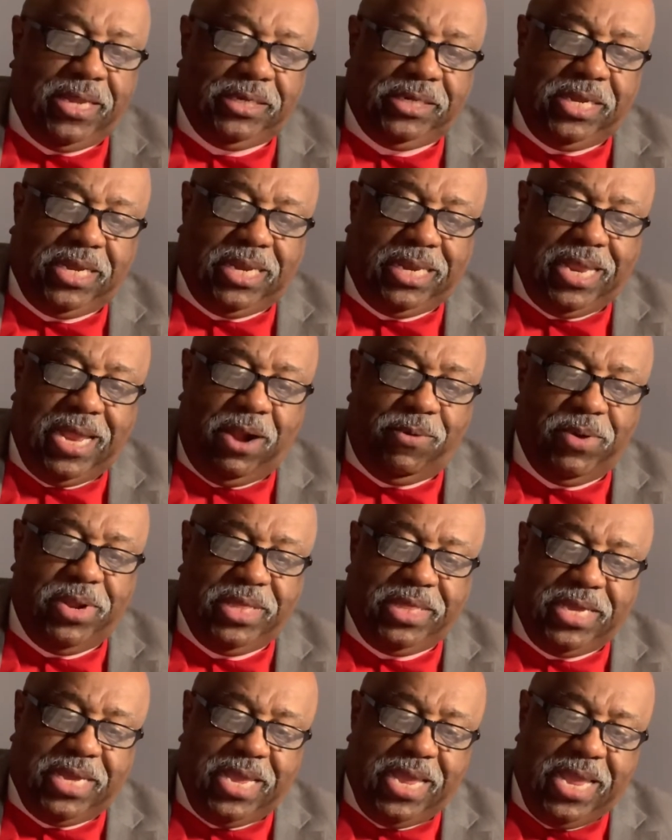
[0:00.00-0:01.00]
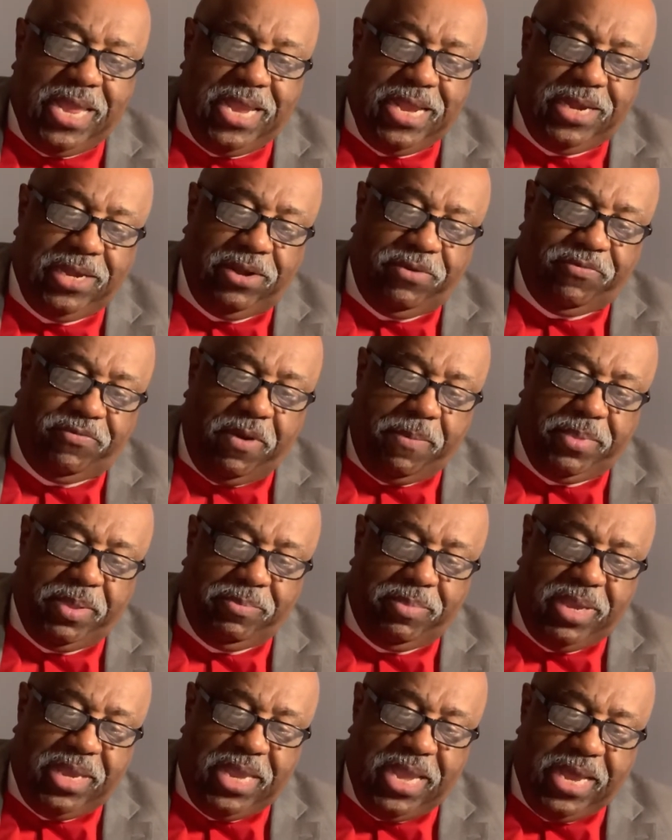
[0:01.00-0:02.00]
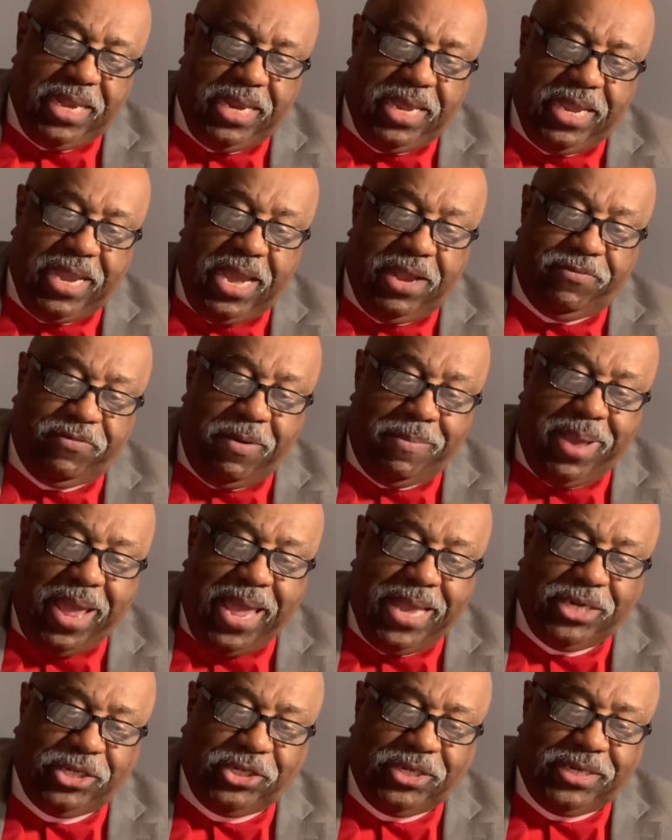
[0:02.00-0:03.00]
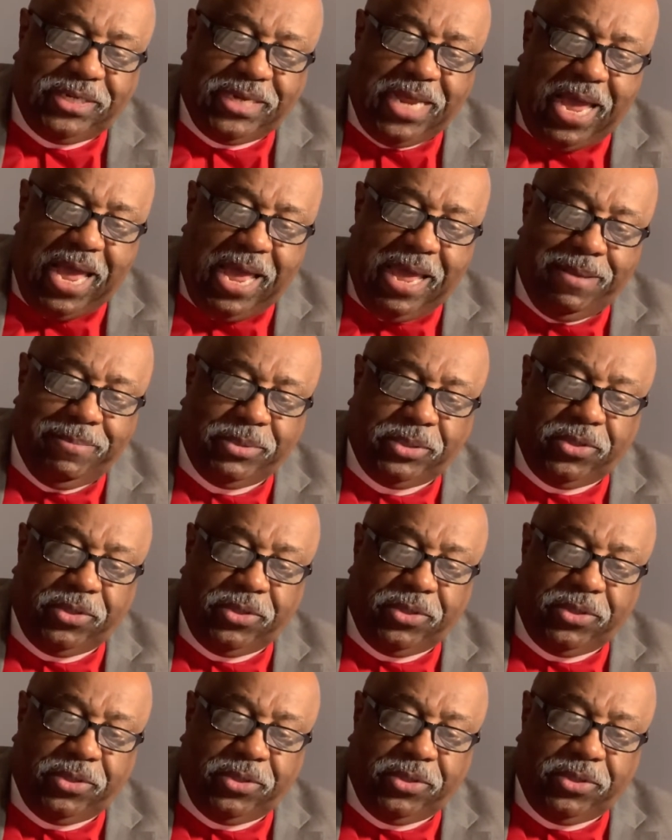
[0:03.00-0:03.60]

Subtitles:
Declaring the end from the beginning and from ancient times,